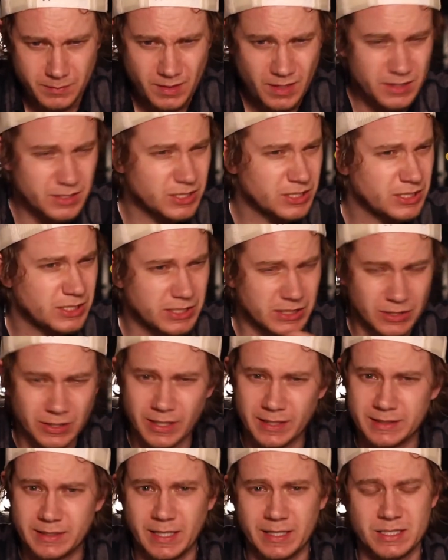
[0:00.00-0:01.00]
Still
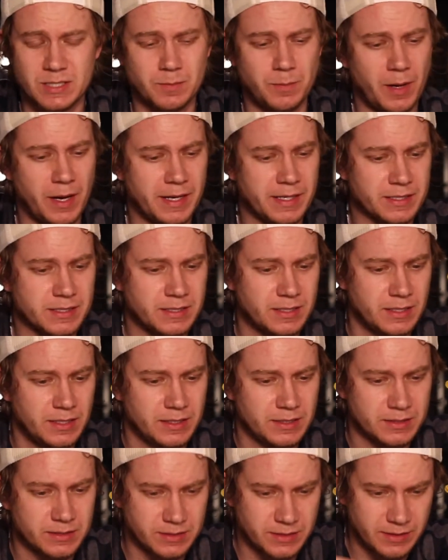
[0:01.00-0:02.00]
get that spice.
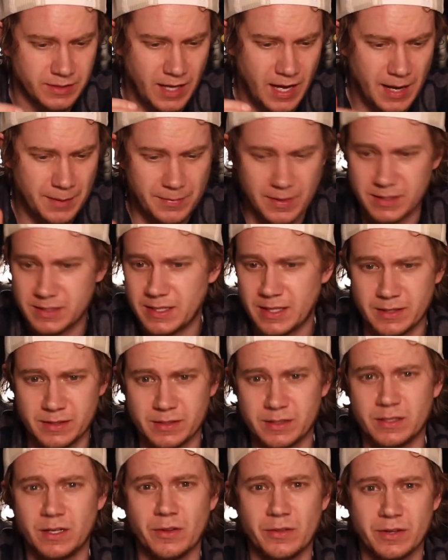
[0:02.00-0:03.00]

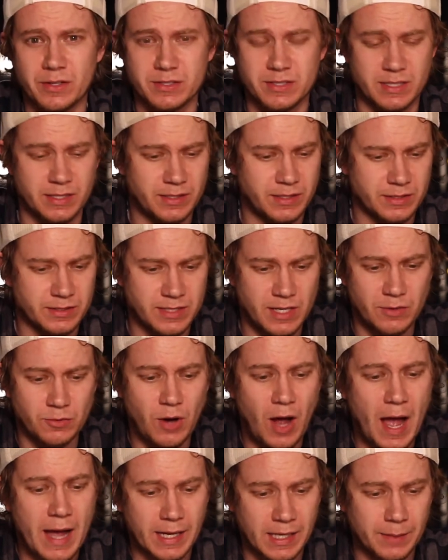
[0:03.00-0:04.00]
There's that
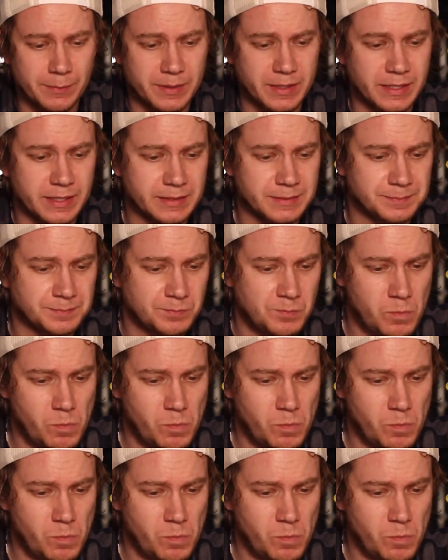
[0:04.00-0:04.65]
rye coming in.